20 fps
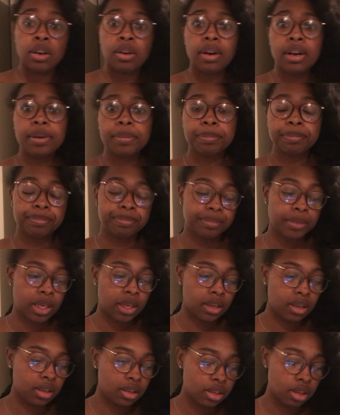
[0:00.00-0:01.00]
Alright,
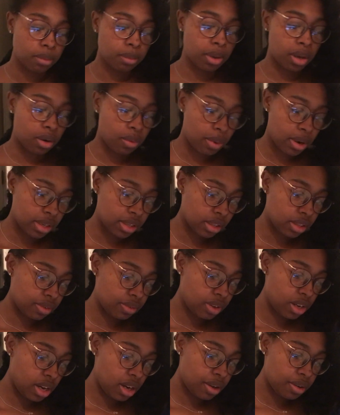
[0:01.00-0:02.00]
so I'm gonna watch this
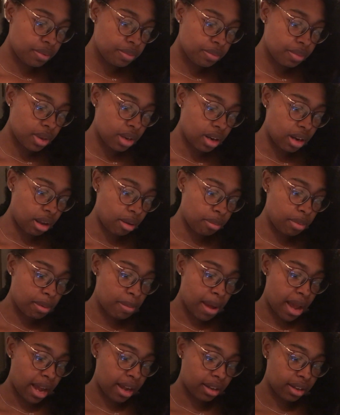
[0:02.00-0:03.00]
video and I'll be
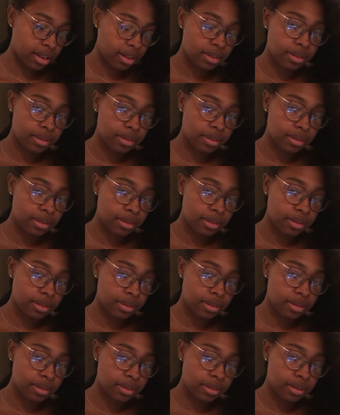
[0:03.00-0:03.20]
back.